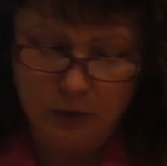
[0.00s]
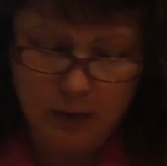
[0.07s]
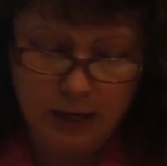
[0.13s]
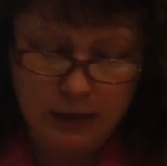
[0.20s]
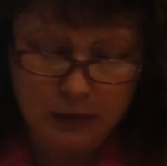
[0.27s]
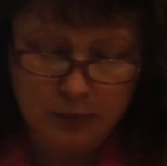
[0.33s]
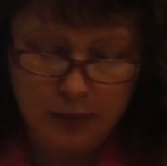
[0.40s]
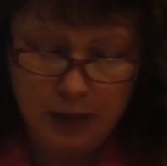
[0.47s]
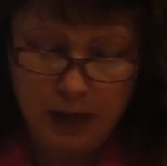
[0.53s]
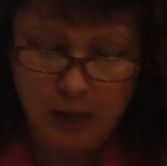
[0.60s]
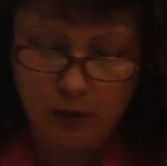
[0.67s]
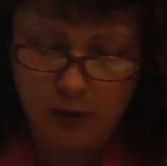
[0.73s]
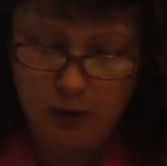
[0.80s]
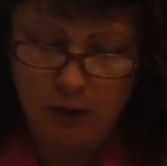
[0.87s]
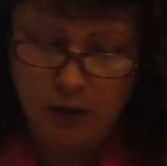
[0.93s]
who has
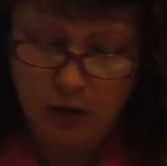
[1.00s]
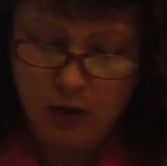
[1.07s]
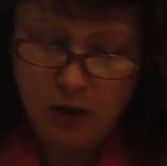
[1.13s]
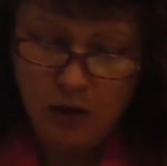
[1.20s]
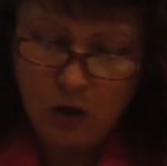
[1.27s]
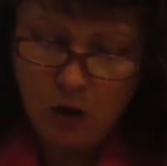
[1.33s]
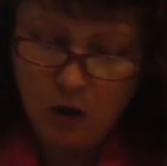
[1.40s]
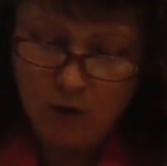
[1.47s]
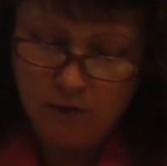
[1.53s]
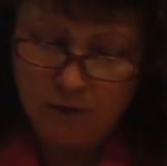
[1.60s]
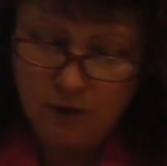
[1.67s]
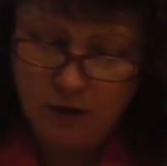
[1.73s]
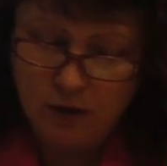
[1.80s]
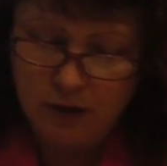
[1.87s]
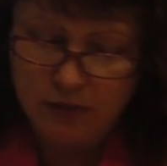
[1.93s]
power
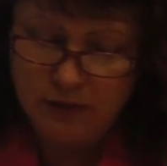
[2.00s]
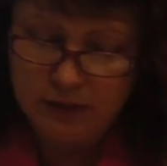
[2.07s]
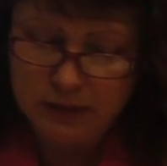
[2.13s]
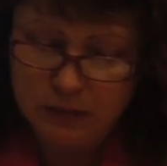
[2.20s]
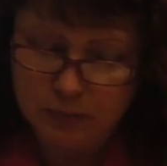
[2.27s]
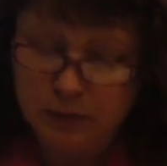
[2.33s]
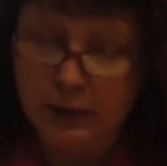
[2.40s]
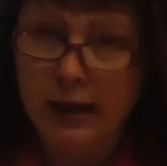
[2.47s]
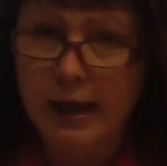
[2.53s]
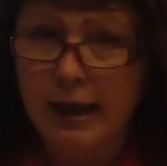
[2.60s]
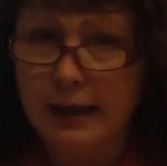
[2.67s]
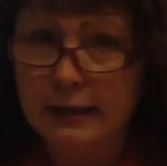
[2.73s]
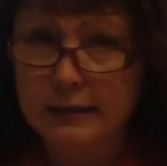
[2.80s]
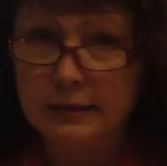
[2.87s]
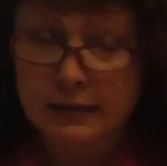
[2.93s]
over these
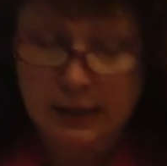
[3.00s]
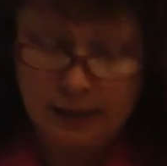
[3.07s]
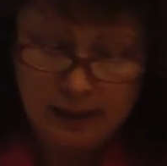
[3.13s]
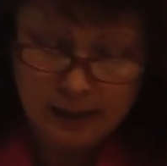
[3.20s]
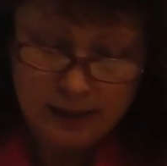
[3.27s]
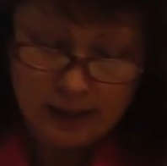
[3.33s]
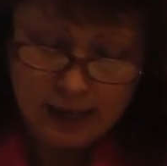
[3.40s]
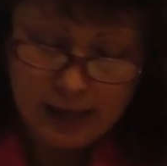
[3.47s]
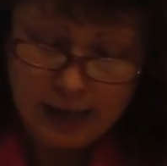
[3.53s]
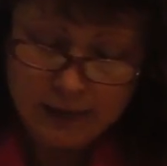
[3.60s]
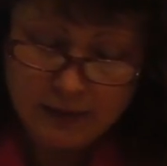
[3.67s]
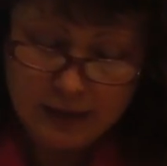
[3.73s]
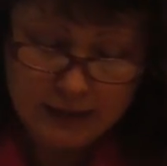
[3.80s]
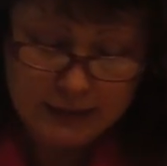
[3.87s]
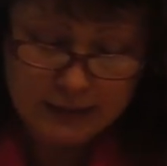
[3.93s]
plagues,
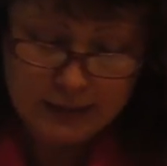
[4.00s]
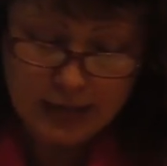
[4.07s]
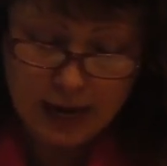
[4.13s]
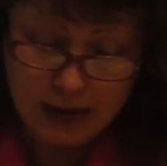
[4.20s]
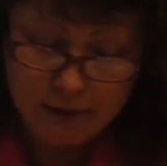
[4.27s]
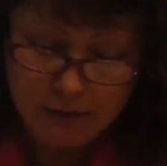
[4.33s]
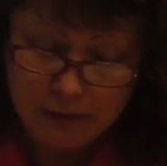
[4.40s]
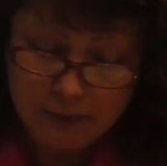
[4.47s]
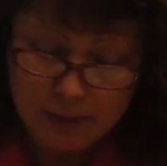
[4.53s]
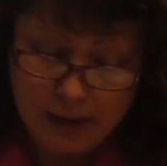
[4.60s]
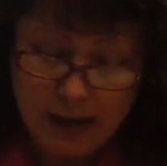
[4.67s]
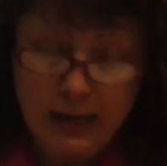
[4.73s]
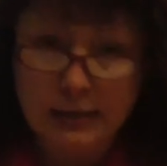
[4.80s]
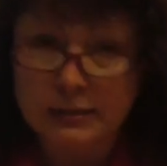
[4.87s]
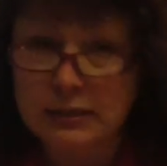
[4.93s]
and they did not
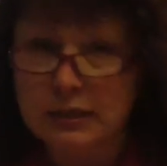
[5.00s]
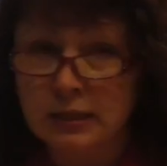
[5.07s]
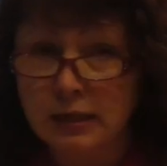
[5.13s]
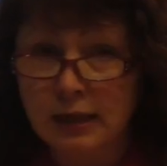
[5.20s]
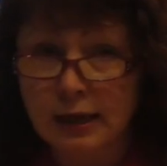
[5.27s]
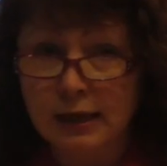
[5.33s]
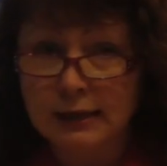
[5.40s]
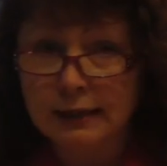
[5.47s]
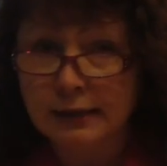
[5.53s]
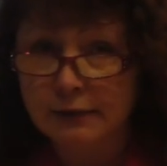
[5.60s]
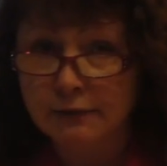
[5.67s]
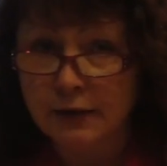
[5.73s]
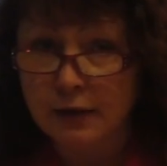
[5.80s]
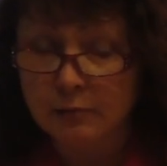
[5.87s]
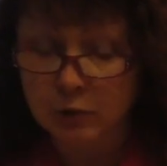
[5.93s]
repent and
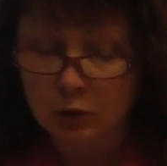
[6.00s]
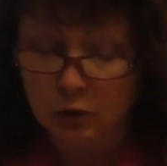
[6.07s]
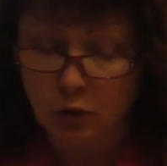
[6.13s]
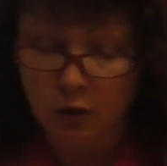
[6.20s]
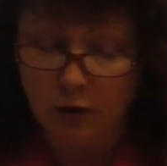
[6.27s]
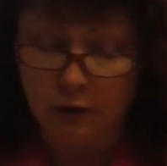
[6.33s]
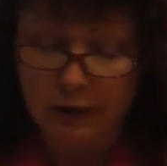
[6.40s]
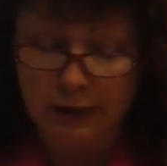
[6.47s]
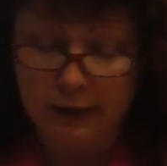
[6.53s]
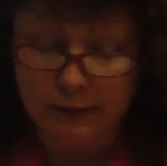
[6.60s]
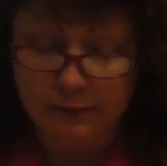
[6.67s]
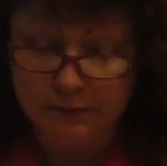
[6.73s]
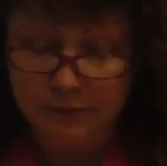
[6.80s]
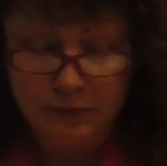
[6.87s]
give him glory.